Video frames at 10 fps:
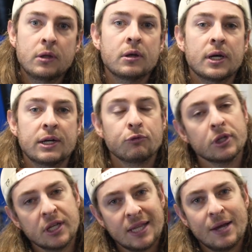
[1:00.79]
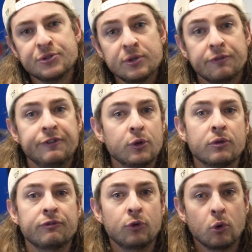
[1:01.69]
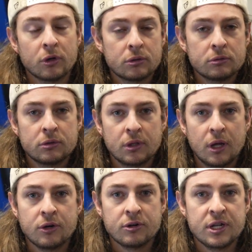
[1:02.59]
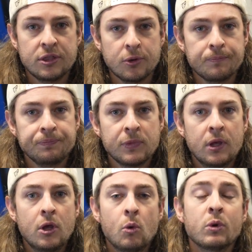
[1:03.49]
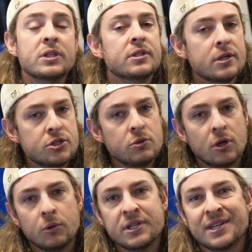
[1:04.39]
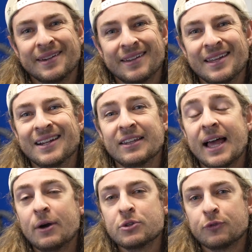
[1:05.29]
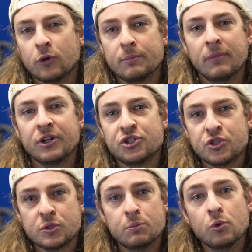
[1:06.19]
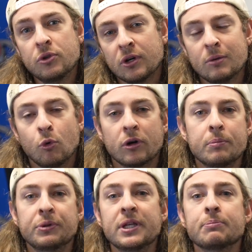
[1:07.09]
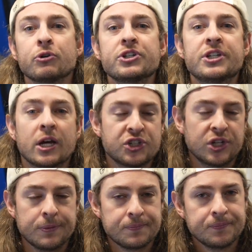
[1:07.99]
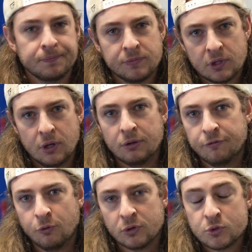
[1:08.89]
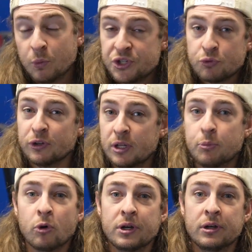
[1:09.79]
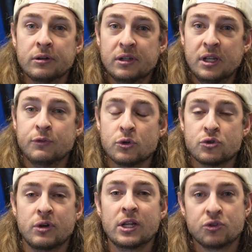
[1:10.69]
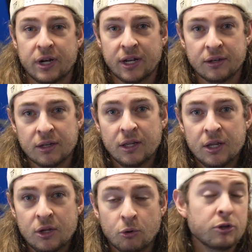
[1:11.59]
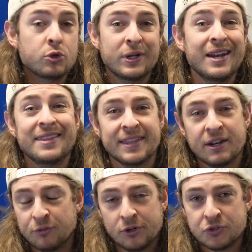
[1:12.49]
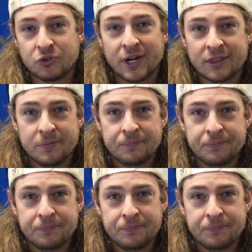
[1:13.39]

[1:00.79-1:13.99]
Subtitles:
It really allows you to feel the floor underneath you. What it does do, though, is it allows for a much smoother and more complete production of force, which is really important if you're strength training or you're doing anything that involves strength.